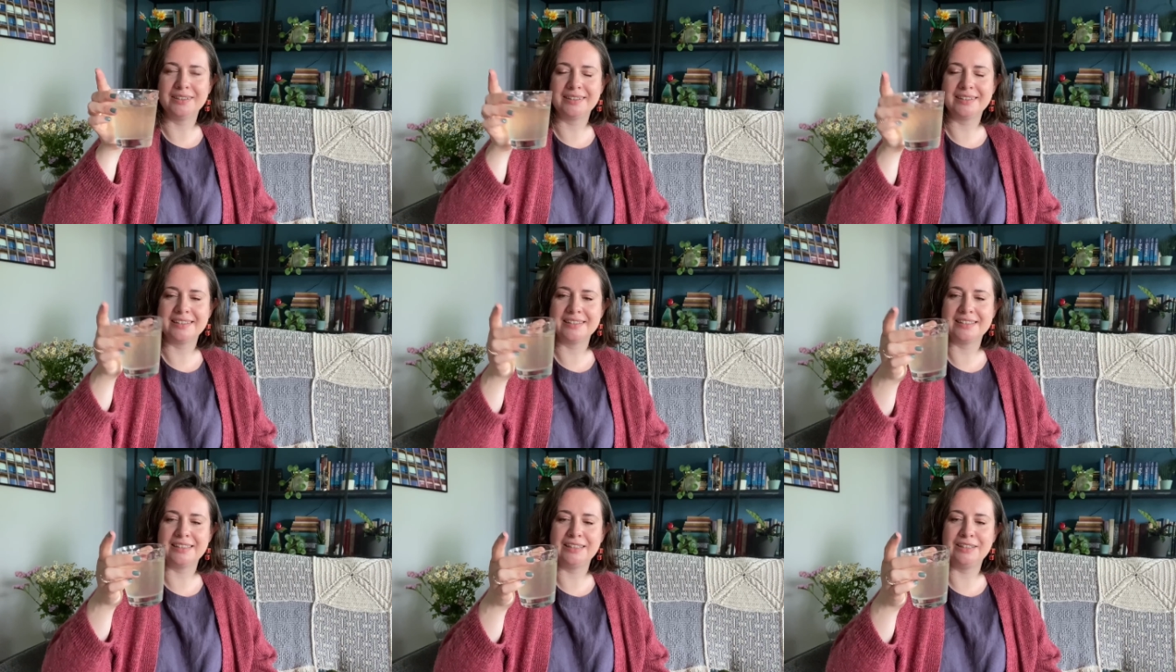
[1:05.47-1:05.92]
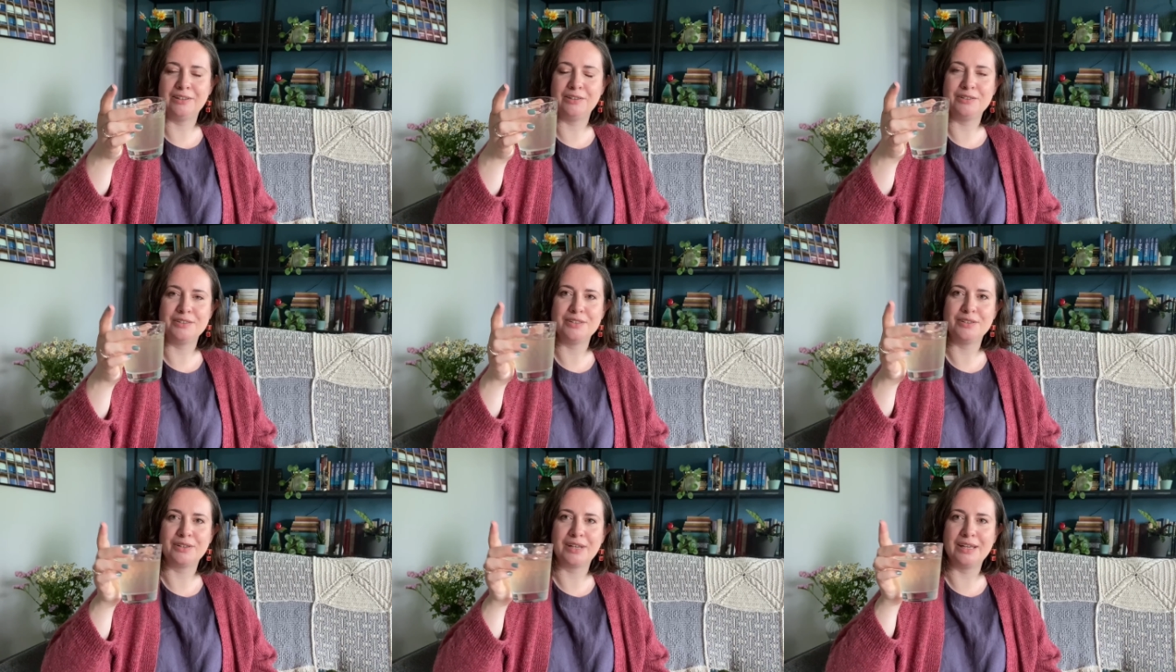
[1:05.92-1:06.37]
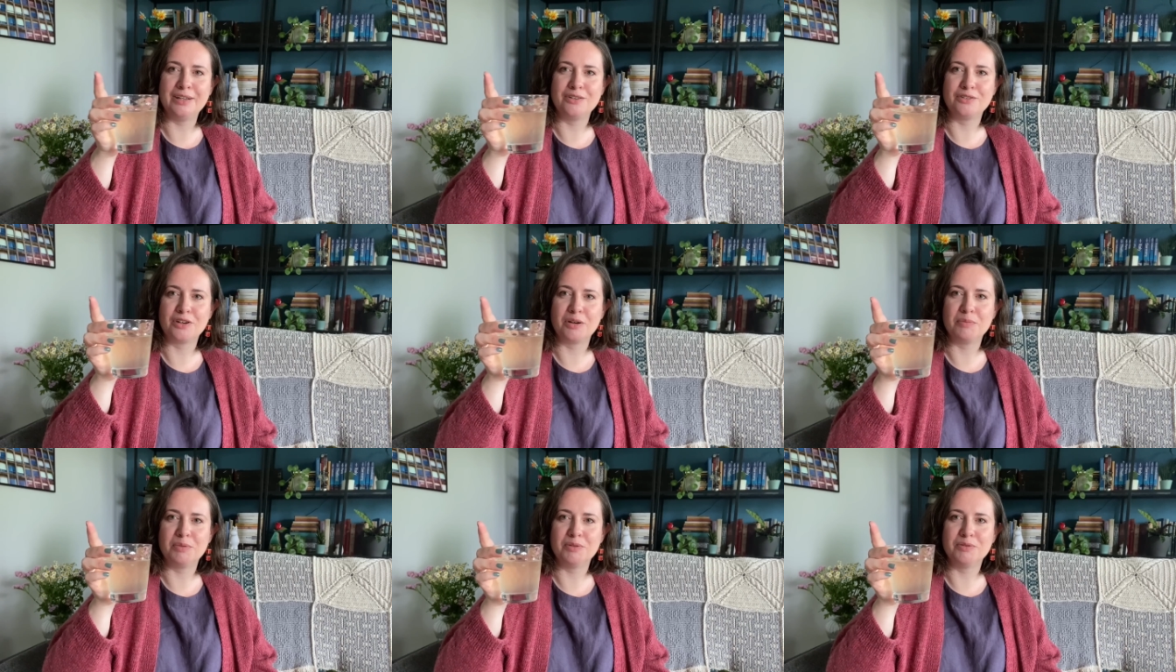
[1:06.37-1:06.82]
because he knows he'll get in
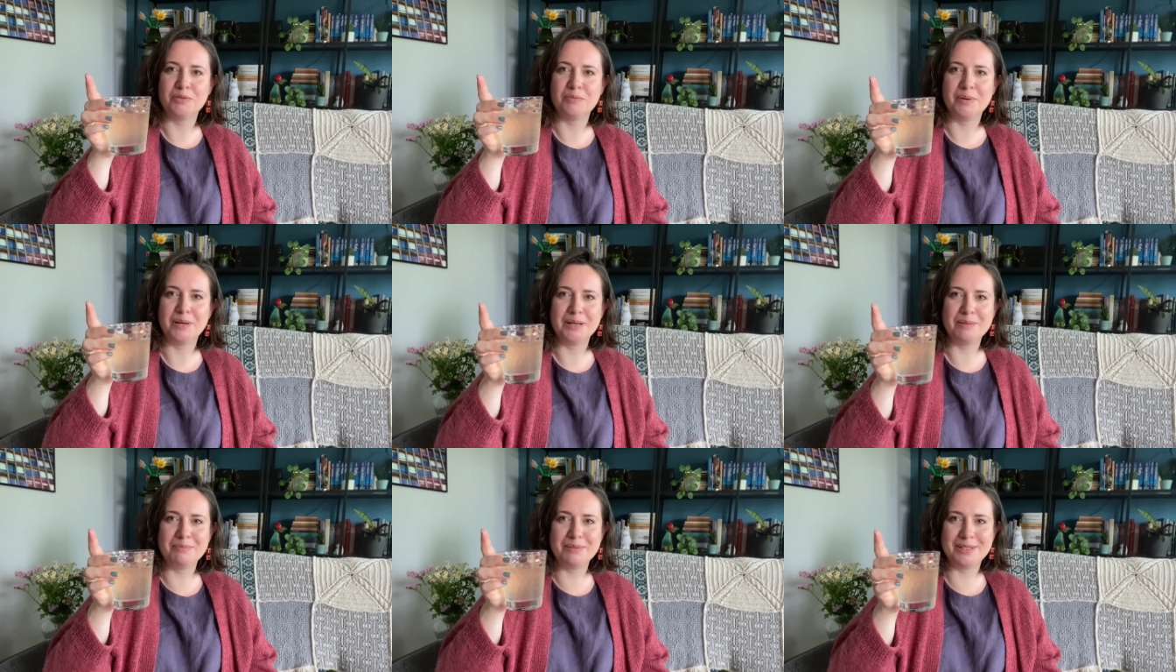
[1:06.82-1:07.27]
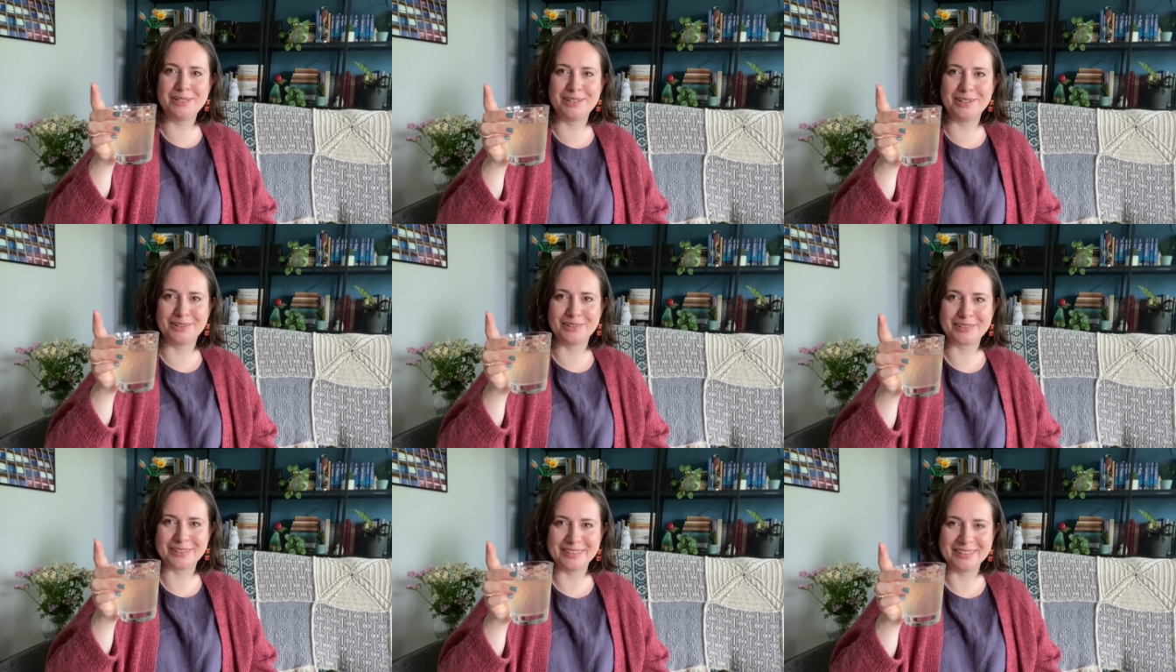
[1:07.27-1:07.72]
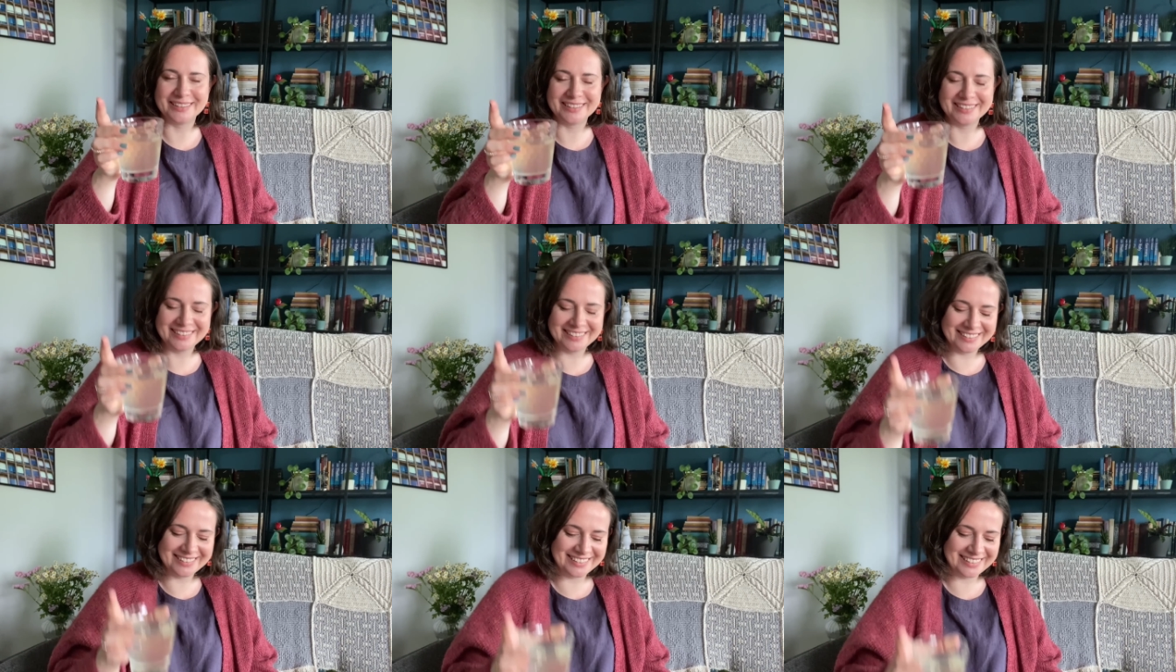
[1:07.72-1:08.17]
trouble for buying me chocolate.
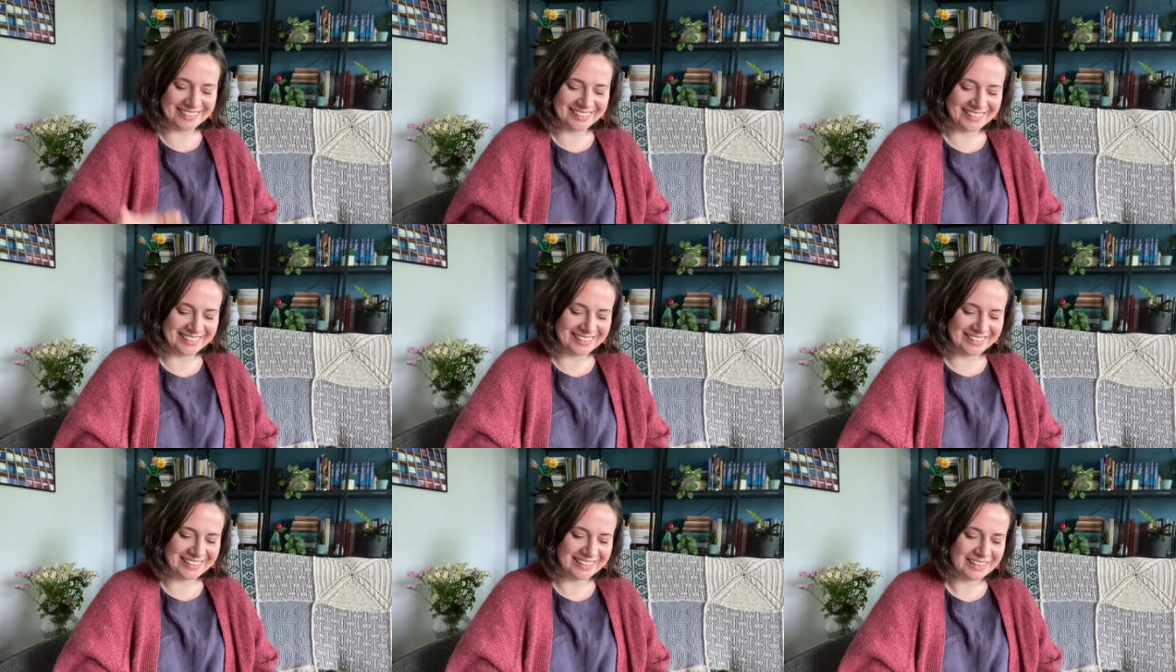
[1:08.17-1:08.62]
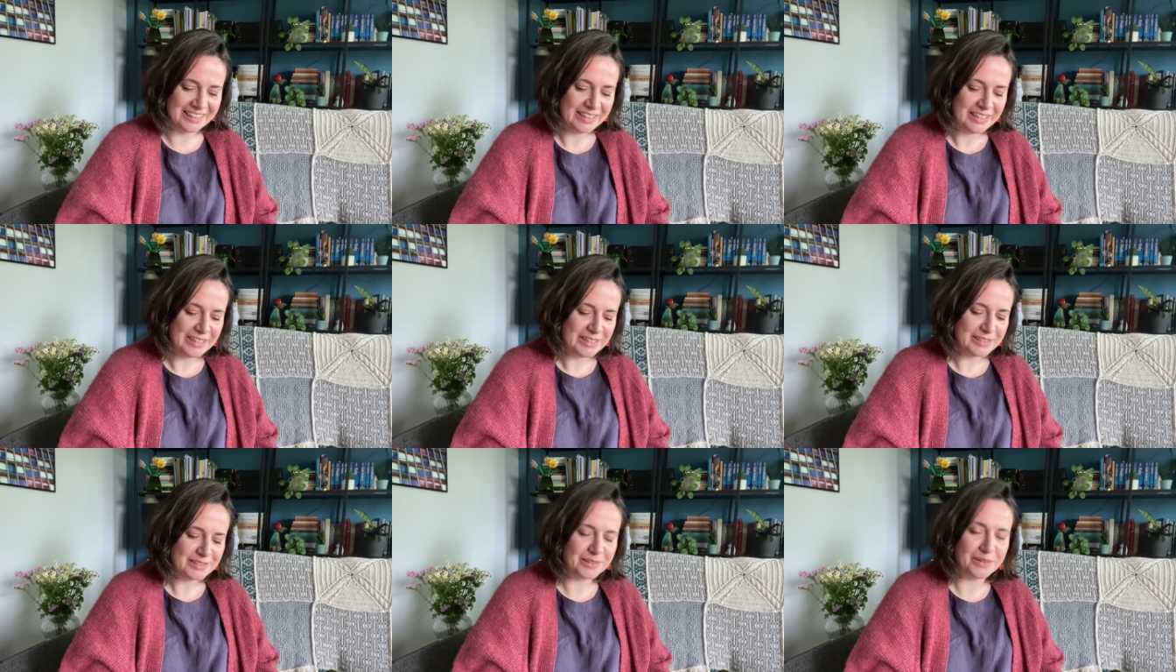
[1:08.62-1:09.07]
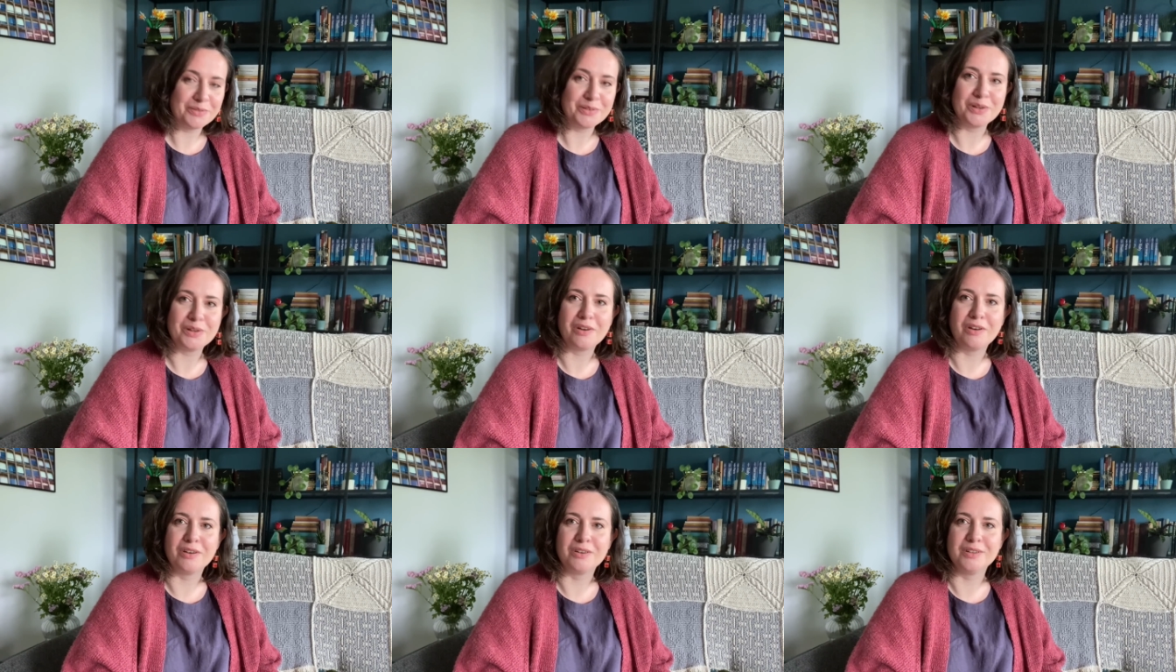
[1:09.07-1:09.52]
So I've got
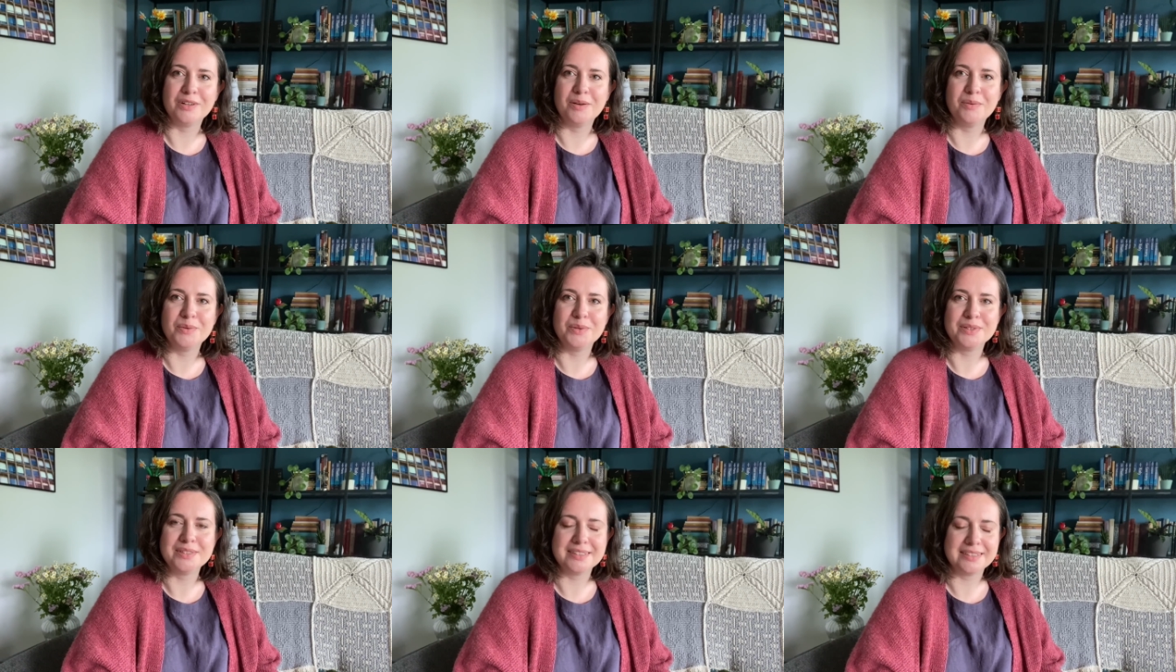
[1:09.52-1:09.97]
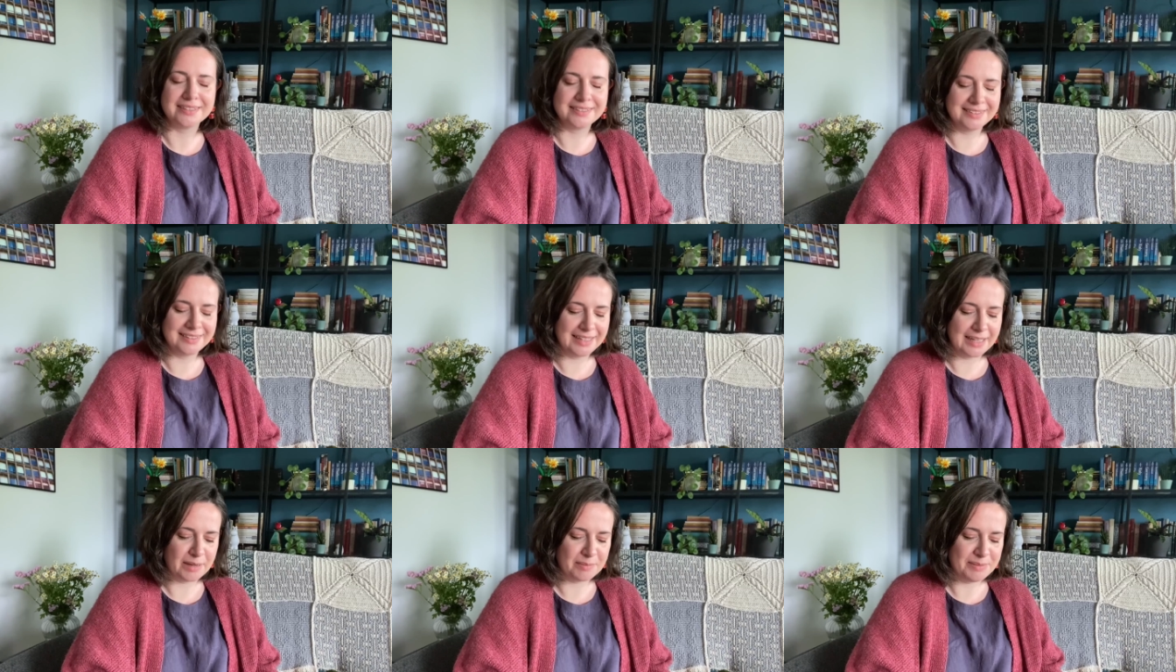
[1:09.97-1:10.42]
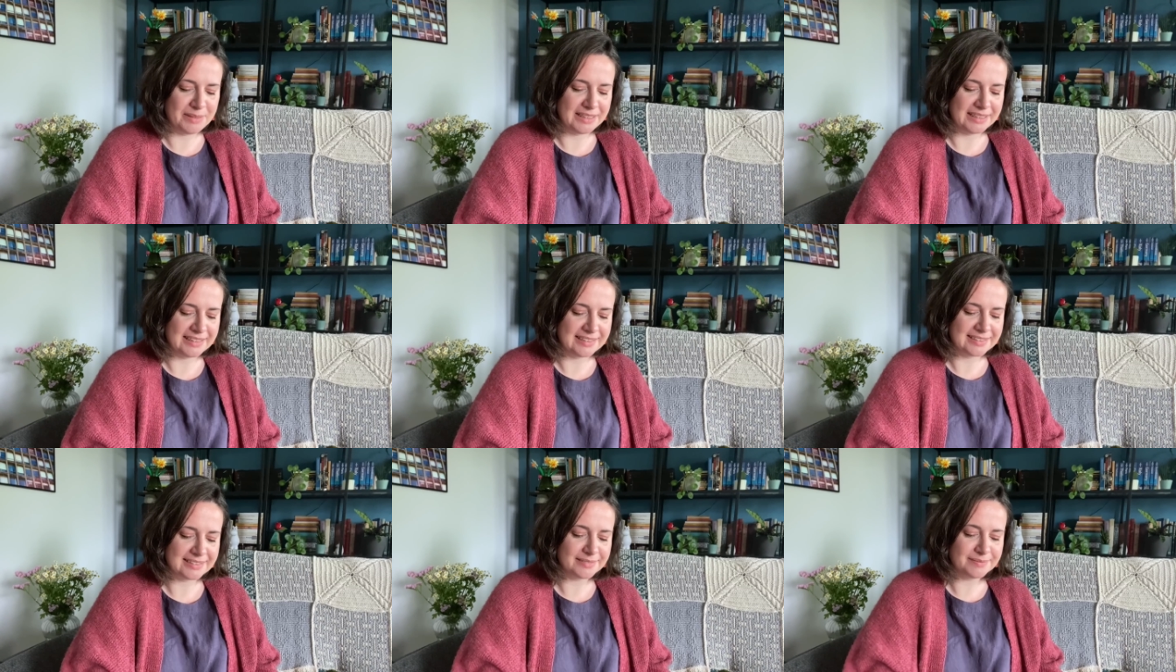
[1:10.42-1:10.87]
coconut water. Happy
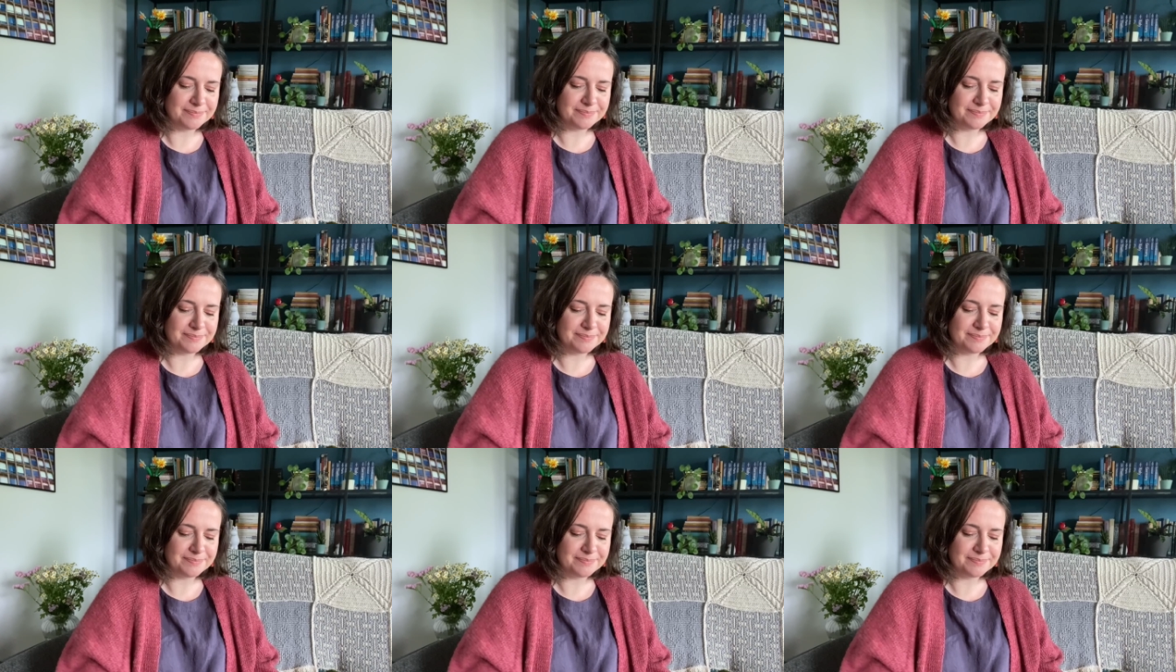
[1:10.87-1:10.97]
days.